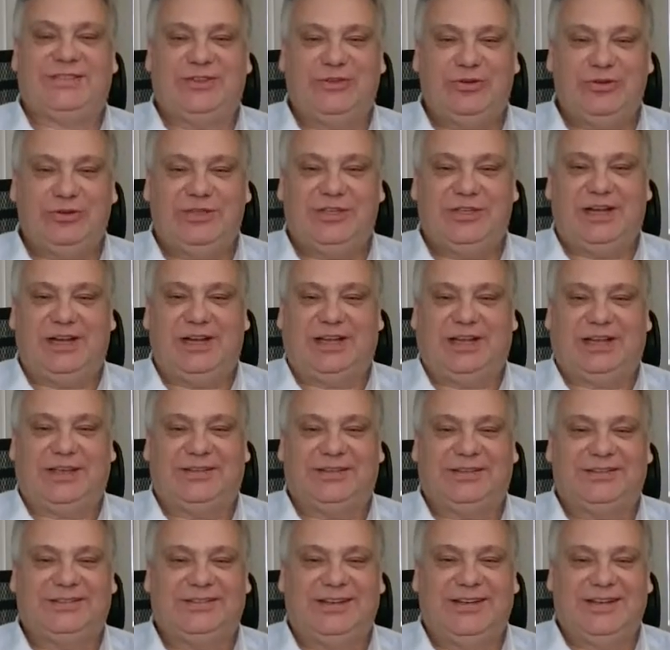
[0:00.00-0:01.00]
New Delhi,
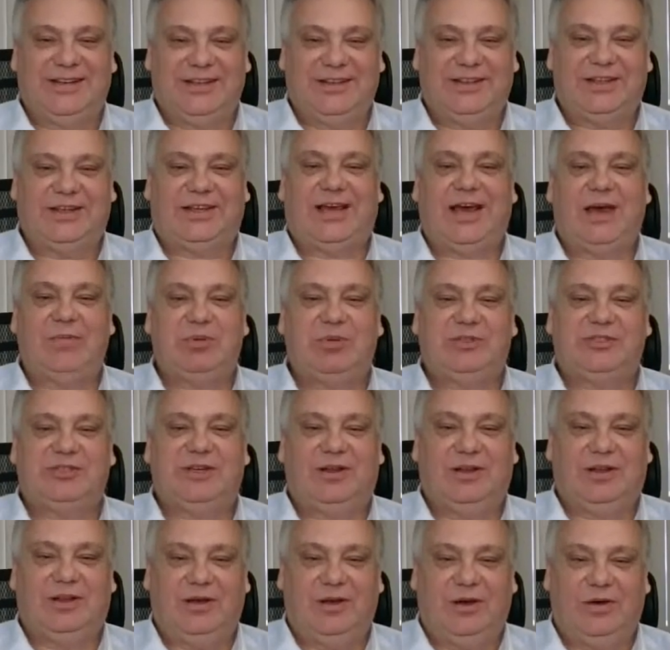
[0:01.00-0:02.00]
the
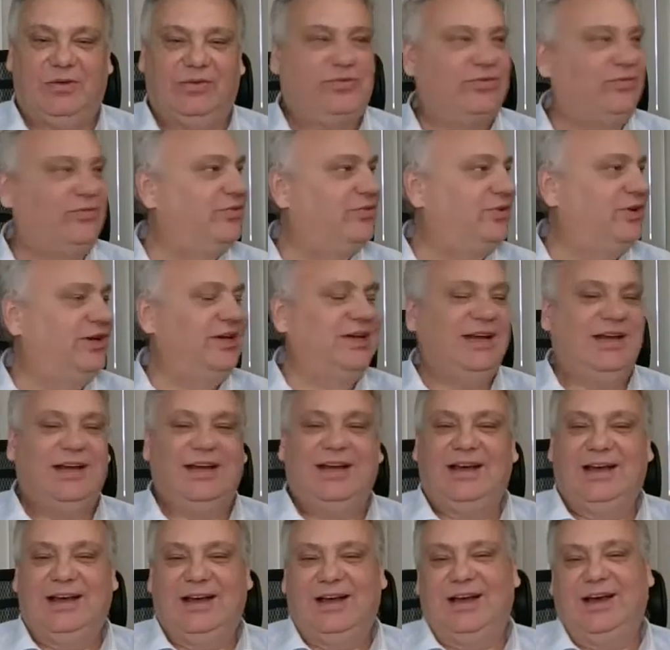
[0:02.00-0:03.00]
capital
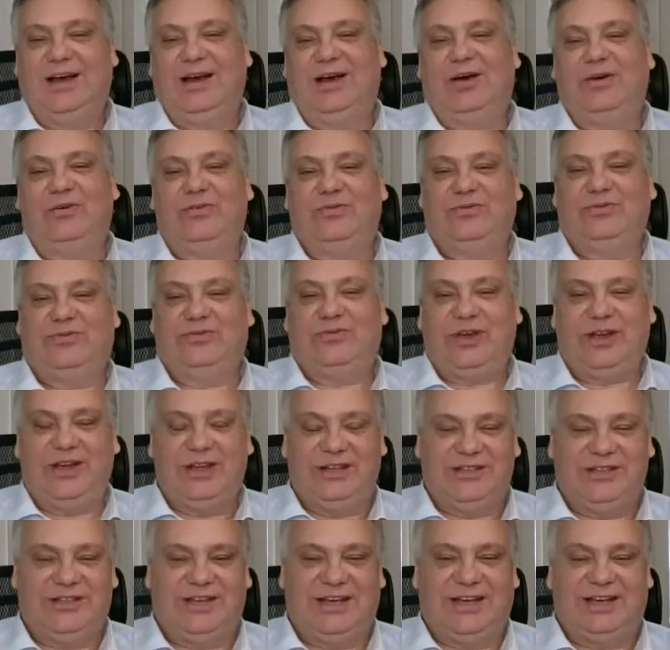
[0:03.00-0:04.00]
of
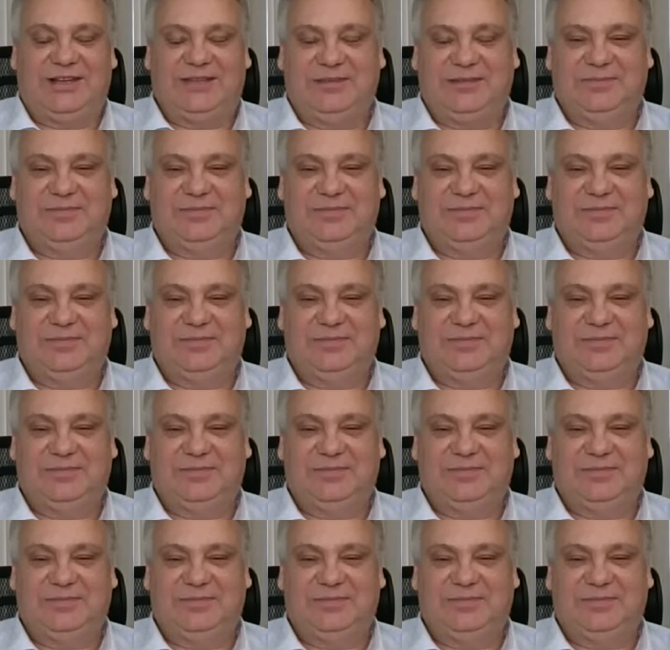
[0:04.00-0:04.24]
India.